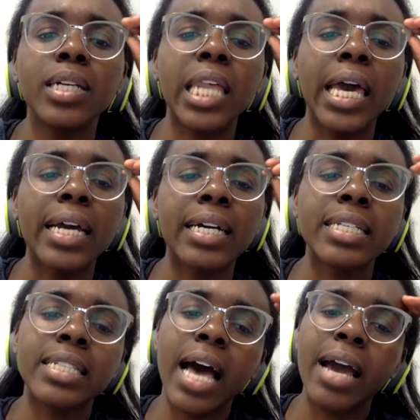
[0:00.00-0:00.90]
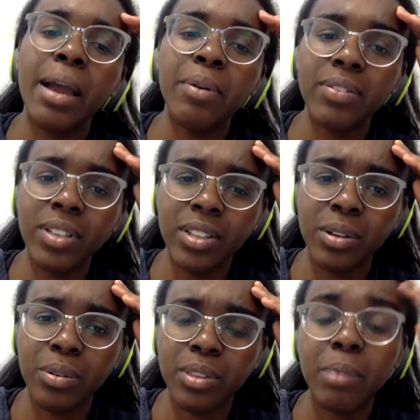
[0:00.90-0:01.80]
like, because I really feel
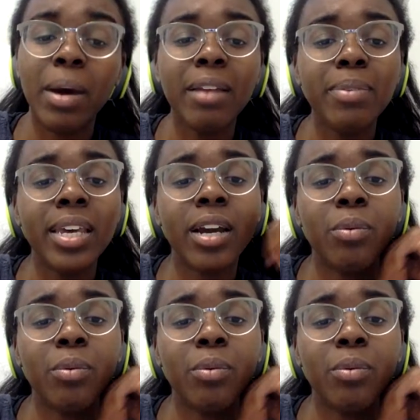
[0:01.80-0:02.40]
like there might have been like